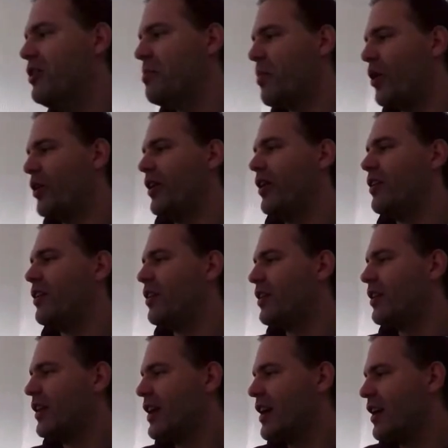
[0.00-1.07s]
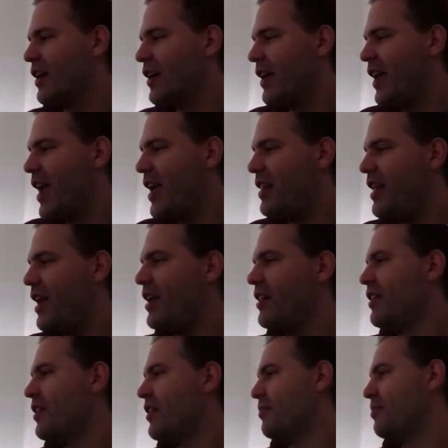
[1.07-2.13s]
about the model. And
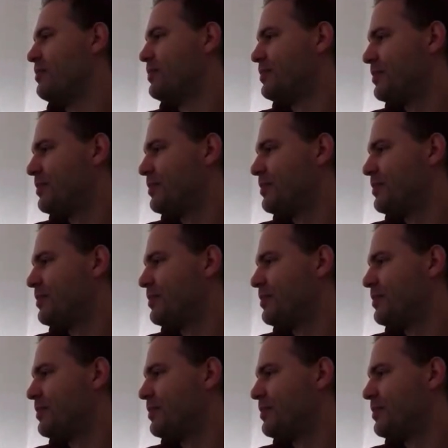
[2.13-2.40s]
then